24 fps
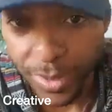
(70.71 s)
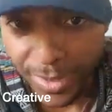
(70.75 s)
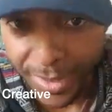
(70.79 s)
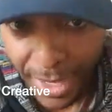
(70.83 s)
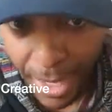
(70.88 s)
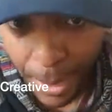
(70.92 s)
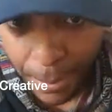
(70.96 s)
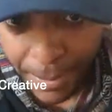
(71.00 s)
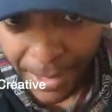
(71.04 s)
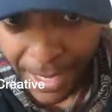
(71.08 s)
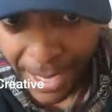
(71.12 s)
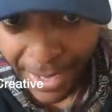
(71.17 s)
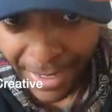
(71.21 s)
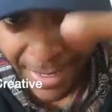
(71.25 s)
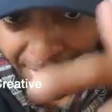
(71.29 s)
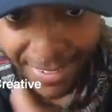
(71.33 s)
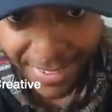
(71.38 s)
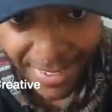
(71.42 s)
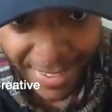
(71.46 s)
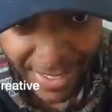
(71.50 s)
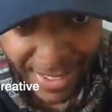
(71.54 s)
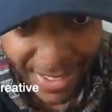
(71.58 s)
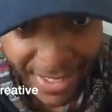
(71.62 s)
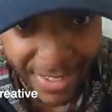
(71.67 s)
What's up,
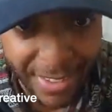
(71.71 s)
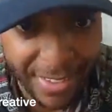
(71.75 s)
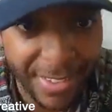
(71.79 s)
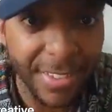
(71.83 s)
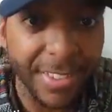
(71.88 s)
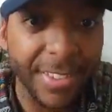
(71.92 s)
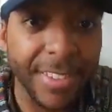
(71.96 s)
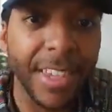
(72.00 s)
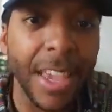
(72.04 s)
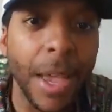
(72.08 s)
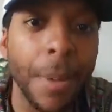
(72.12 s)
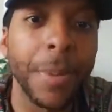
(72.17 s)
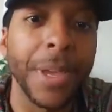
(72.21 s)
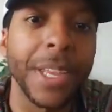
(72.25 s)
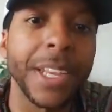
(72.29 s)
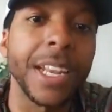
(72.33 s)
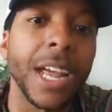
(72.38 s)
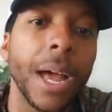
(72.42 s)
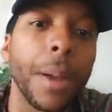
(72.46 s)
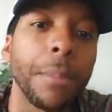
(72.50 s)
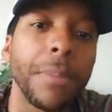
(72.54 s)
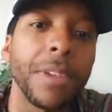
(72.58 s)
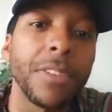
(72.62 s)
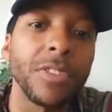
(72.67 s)
KC? This is Kemet.
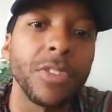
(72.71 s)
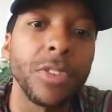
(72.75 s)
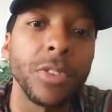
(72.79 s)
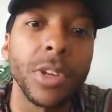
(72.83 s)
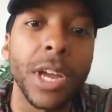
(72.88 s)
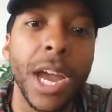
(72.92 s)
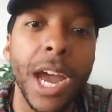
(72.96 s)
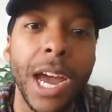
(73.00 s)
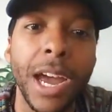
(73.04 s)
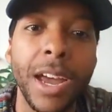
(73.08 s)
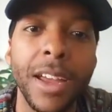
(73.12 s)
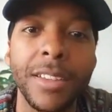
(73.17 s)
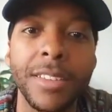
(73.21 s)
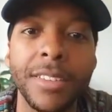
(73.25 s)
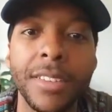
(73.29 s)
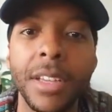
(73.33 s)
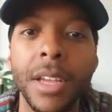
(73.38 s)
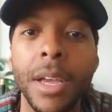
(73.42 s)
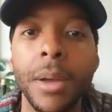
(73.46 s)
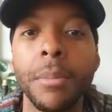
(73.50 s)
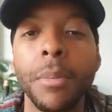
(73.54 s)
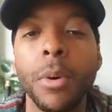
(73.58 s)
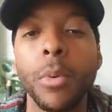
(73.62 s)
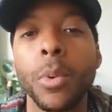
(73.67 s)
I miss you guys,
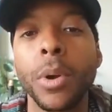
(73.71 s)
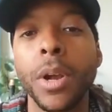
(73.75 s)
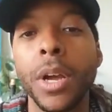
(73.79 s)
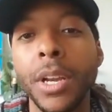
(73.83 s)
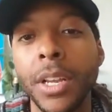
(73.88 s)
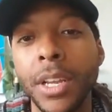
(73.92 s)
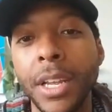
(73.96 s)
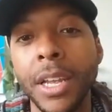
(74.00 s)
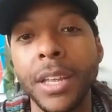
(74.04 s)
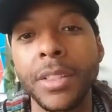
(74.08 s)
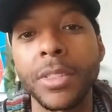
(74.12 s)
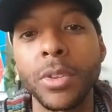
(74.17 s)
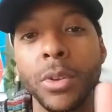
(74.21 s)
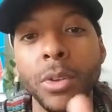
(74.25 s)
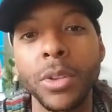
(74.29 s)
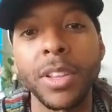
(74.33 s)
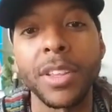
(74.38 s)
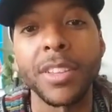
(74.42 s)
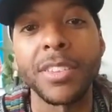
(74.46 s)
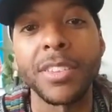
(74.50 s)
but we're going to get through